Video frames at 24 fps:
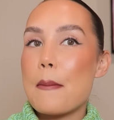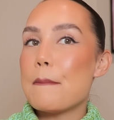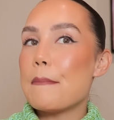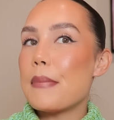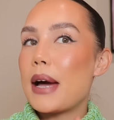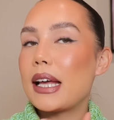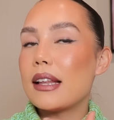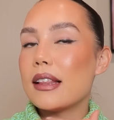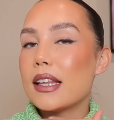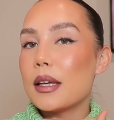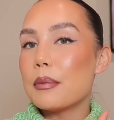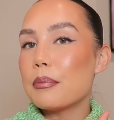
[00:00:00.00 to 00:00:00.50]

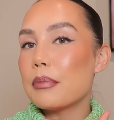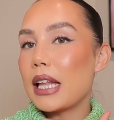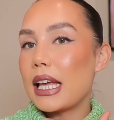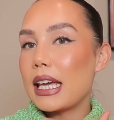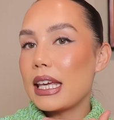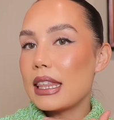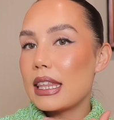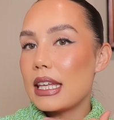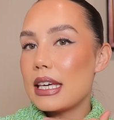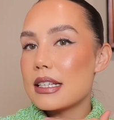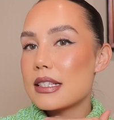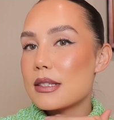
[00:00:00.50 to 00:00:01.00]
my lip
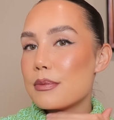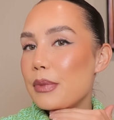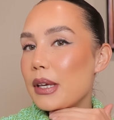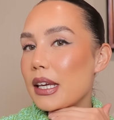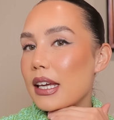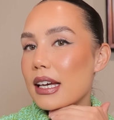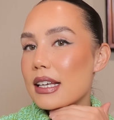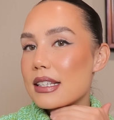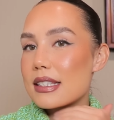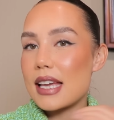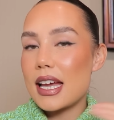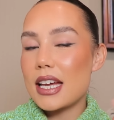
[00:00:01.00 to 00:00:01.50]
like this
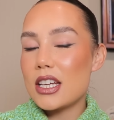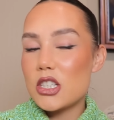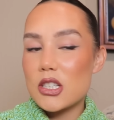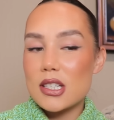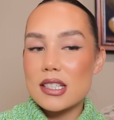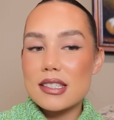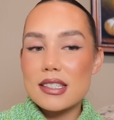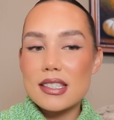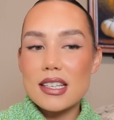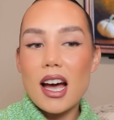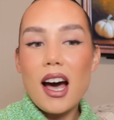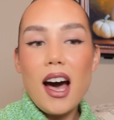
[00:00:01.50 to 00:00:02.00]
because I
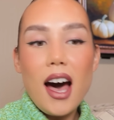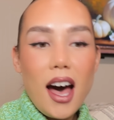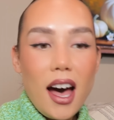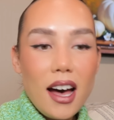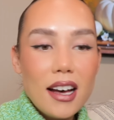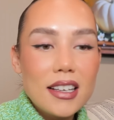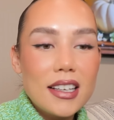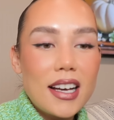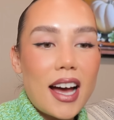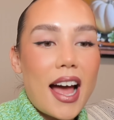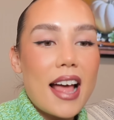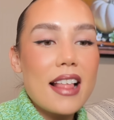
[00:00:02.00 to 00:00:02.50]
just,
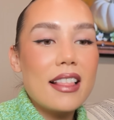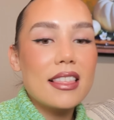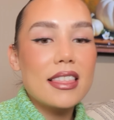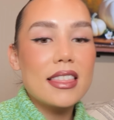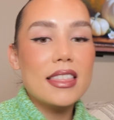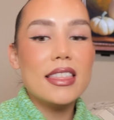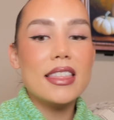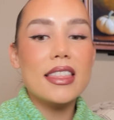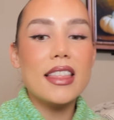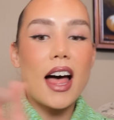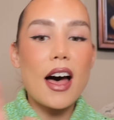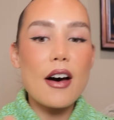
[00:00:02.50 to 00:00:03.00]
oh, I
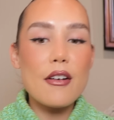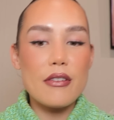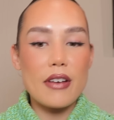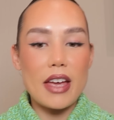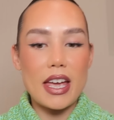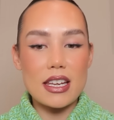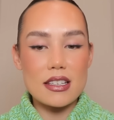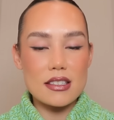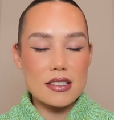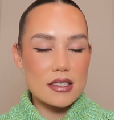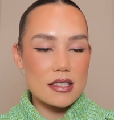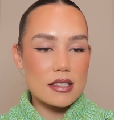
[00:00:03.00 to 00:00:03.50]
love
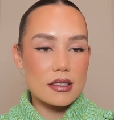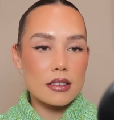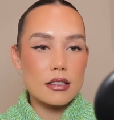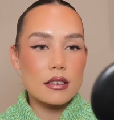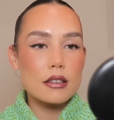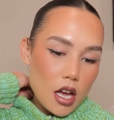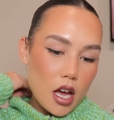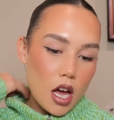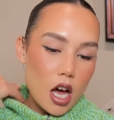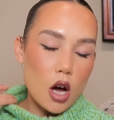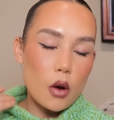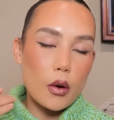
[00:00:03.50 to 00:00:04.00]
it.
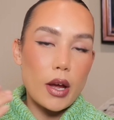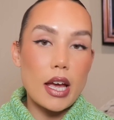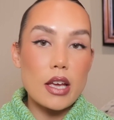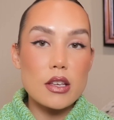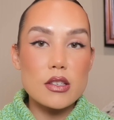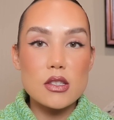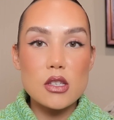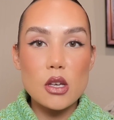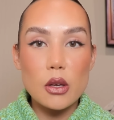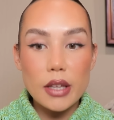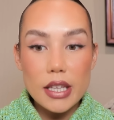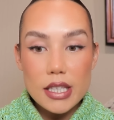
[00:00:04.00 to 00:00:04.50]
Okay,
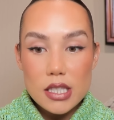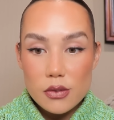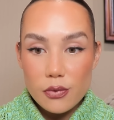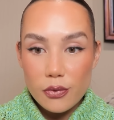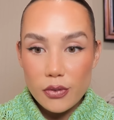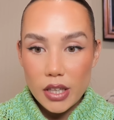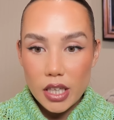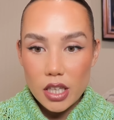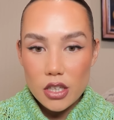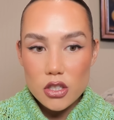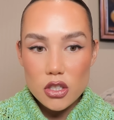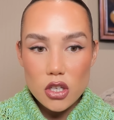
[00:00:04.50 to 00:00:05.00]
so let's
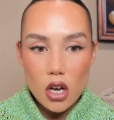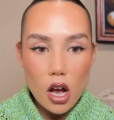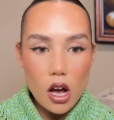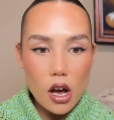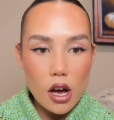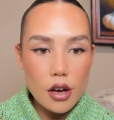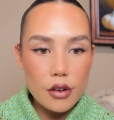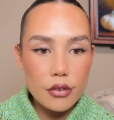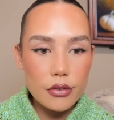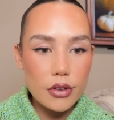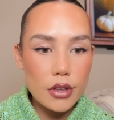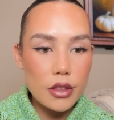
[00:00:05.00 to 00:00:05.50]
finish
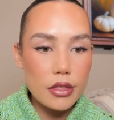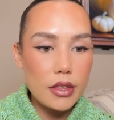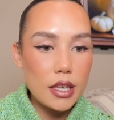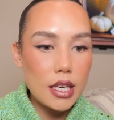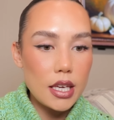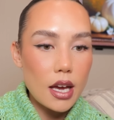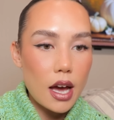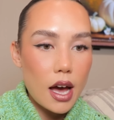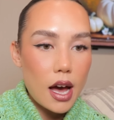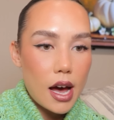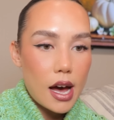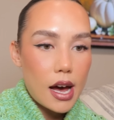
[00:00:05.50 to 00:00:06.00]
off
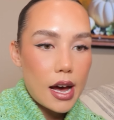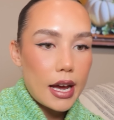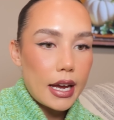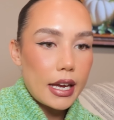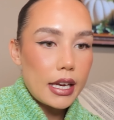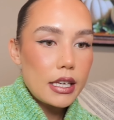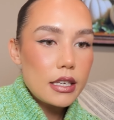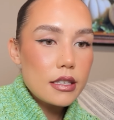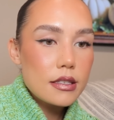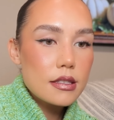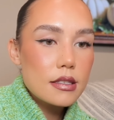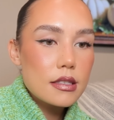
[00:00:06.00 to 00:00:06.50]
the
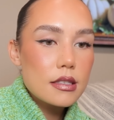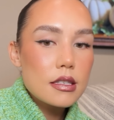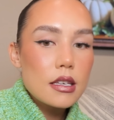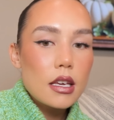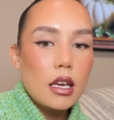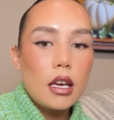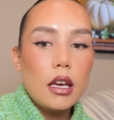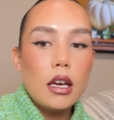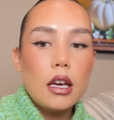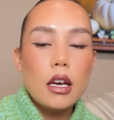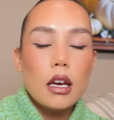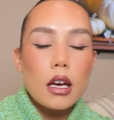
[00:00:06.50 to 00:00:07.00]
eyes.
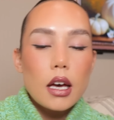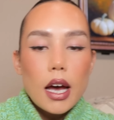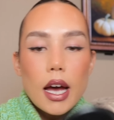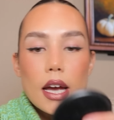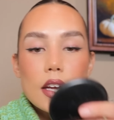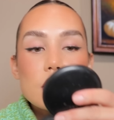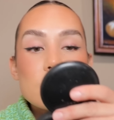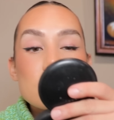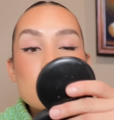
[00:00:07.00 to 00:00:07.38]
I